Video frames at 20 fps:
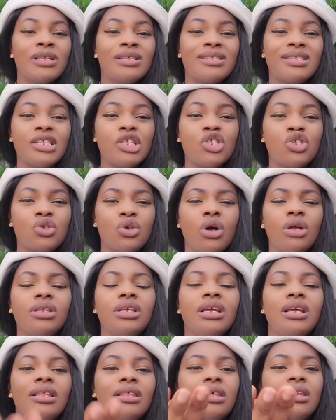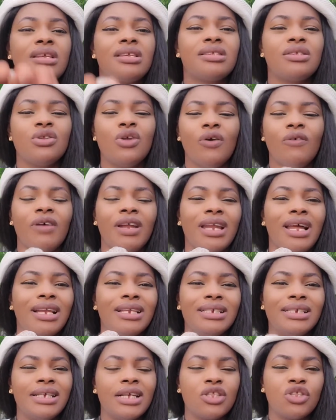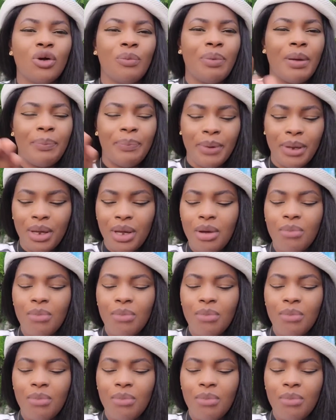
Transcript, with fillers: sea salt, 3 seeds of an alligator pepper,